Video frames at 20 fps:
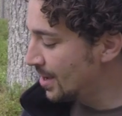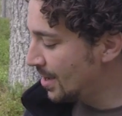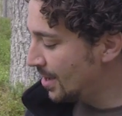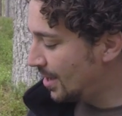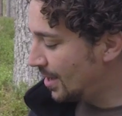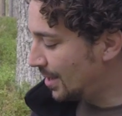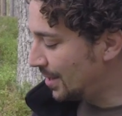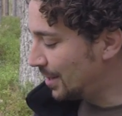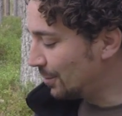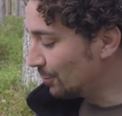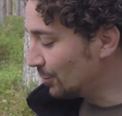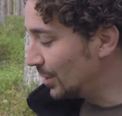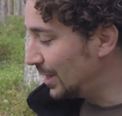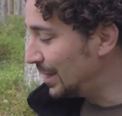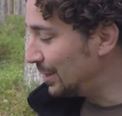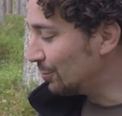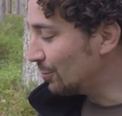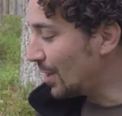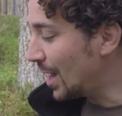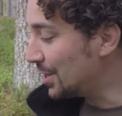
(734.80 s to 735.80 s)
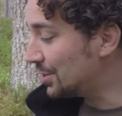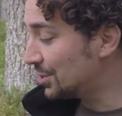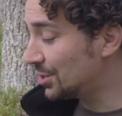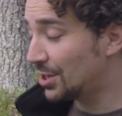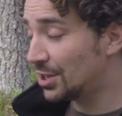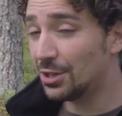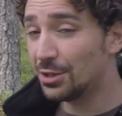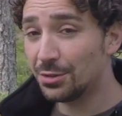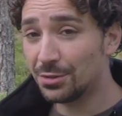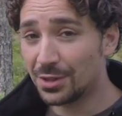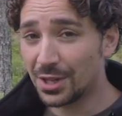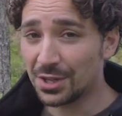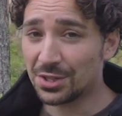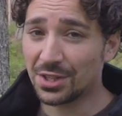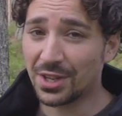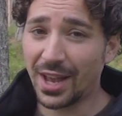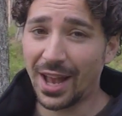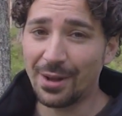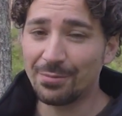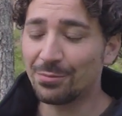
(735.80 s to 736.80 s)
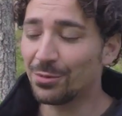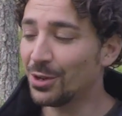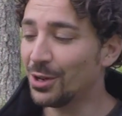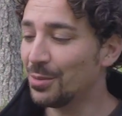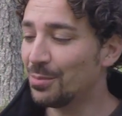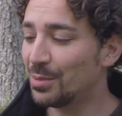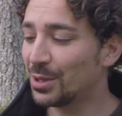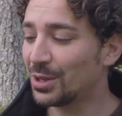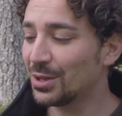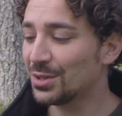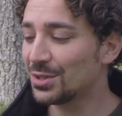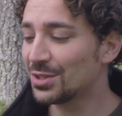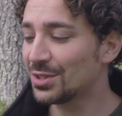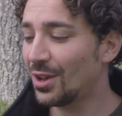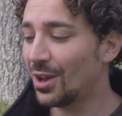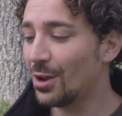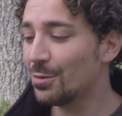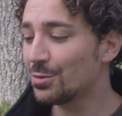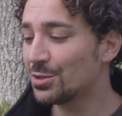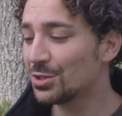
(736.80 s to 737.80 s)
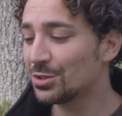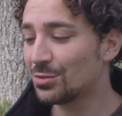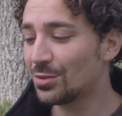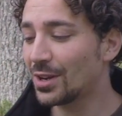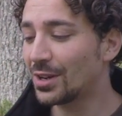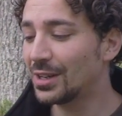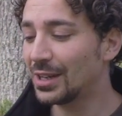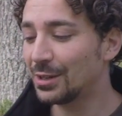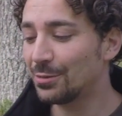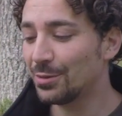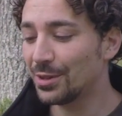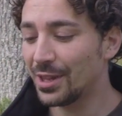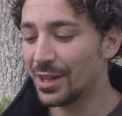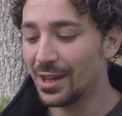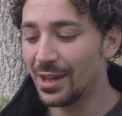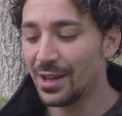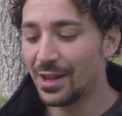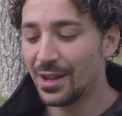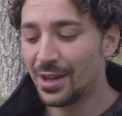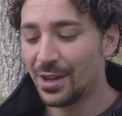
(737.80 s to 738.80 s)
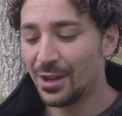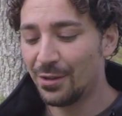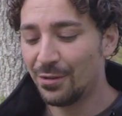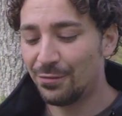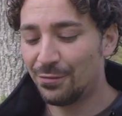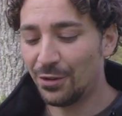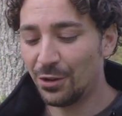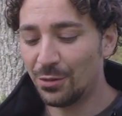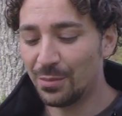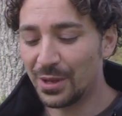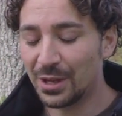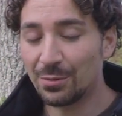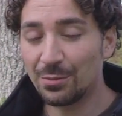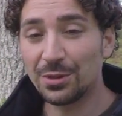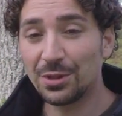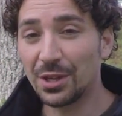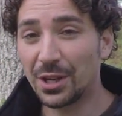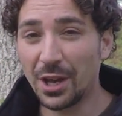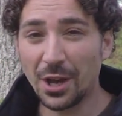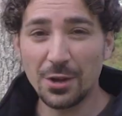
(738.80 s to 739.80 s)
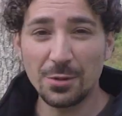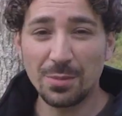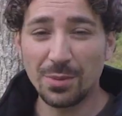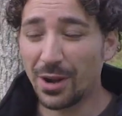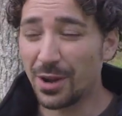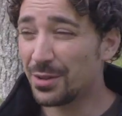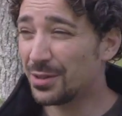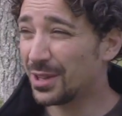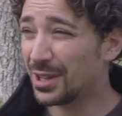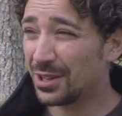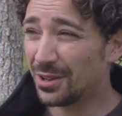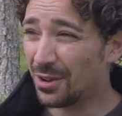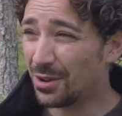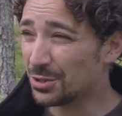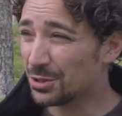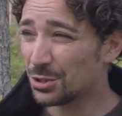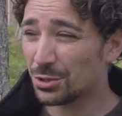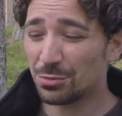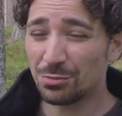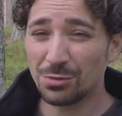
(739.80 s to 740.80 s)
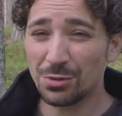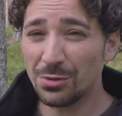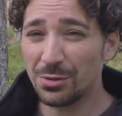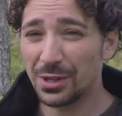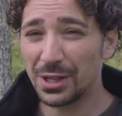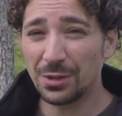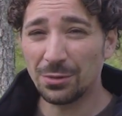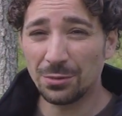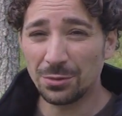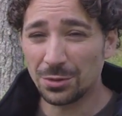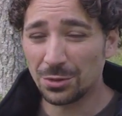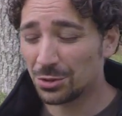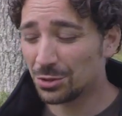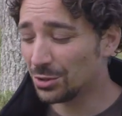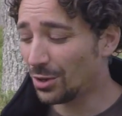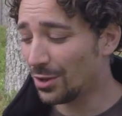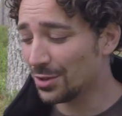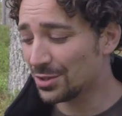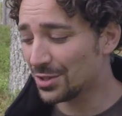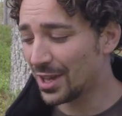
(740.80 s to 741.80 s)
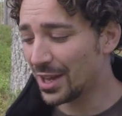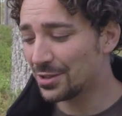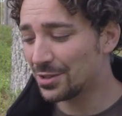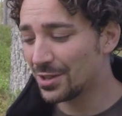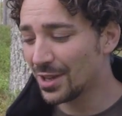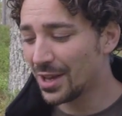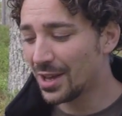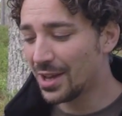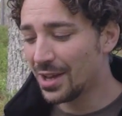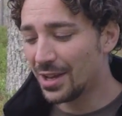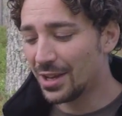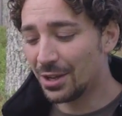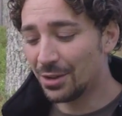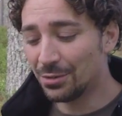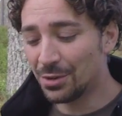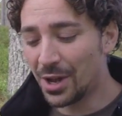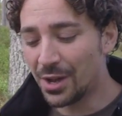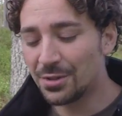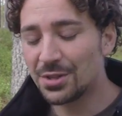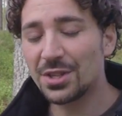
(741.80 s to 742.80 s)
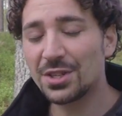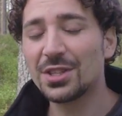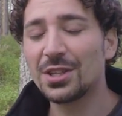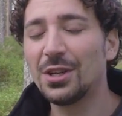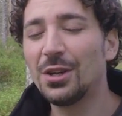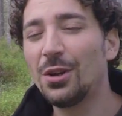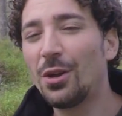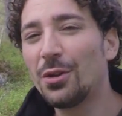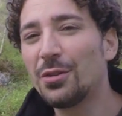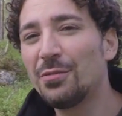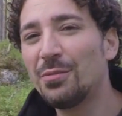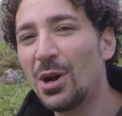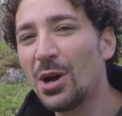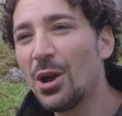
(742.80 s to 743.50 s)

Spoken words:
And it really rescued this camera because I was struggling with it, filming with the GoPro, thinking, oh, it's just ruining all the shots there. You'll notice in a lot of my